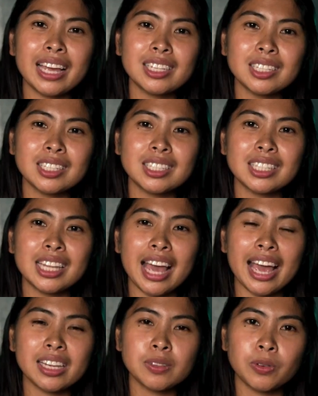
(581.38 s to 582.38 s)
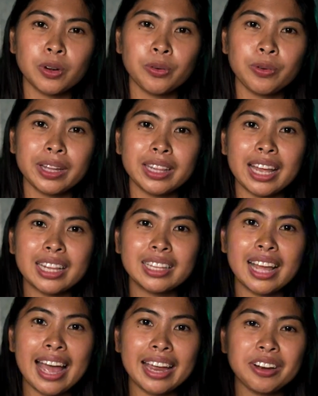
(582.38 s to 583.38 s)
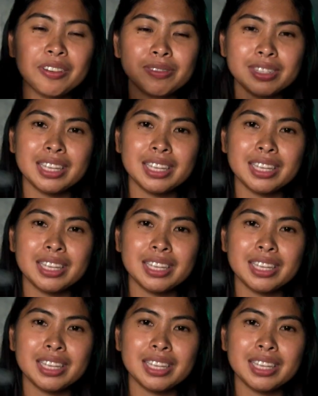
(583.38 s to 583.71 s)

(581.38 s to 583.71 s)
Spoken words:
the Insta360 X4 with that kind of